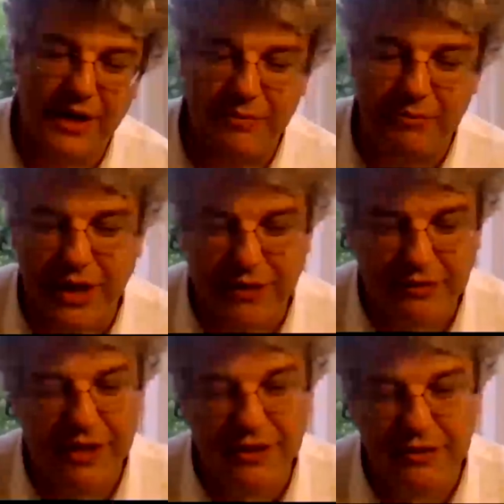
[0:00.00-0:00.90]

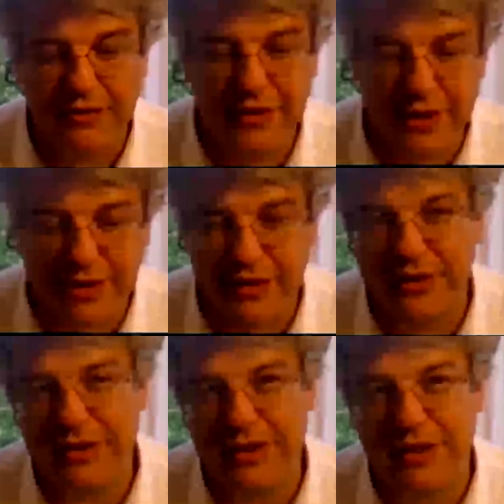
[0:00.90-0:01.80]
I really do think
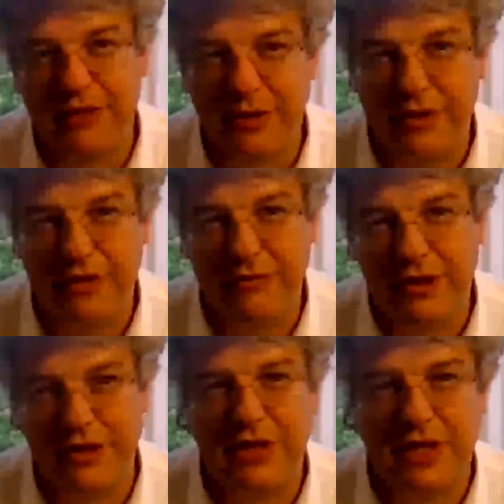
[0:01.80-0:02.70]
that with
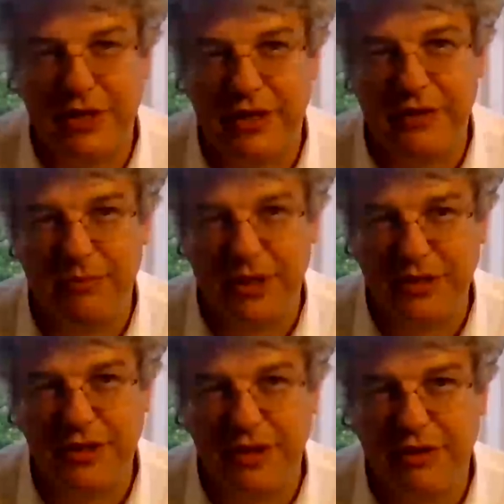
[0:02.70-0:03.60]
advanced age, it
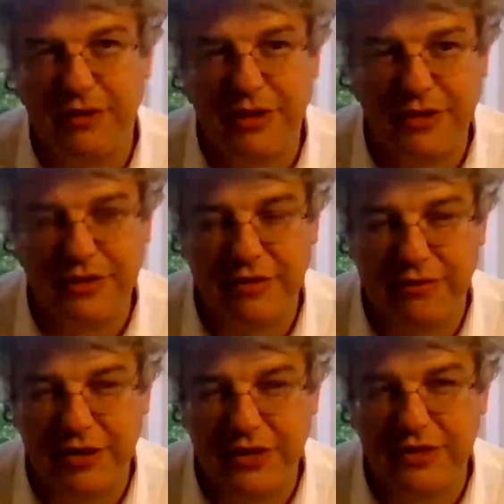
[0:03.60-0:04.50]
basically increases
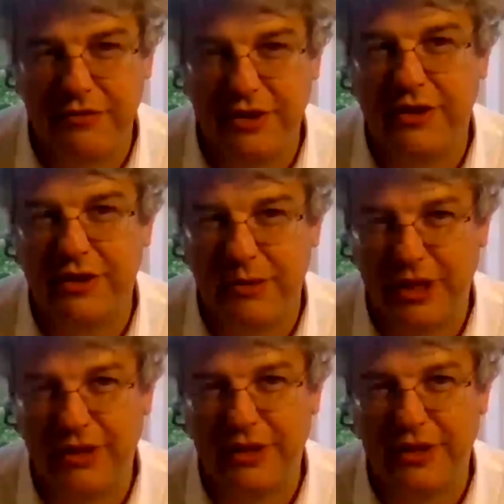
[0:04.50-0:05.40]
the risks very
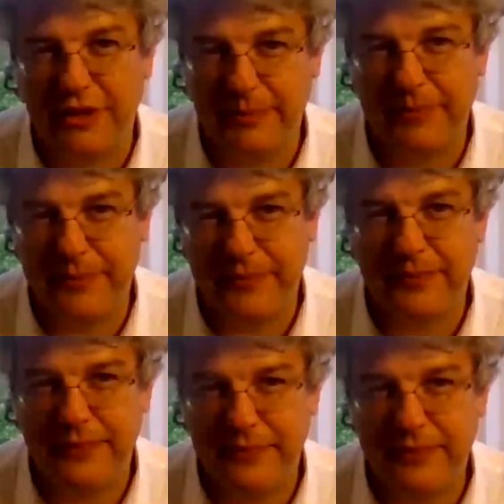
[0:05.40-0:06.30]
dramatically.
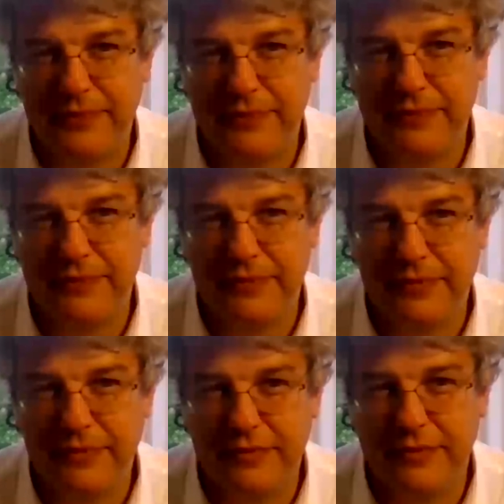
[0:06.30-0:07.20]
Yeah.
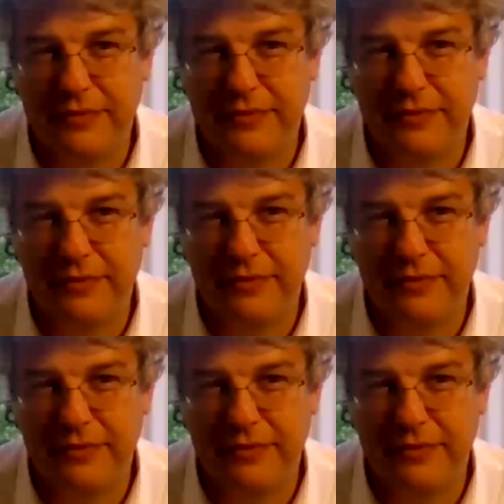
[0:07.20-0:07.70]
I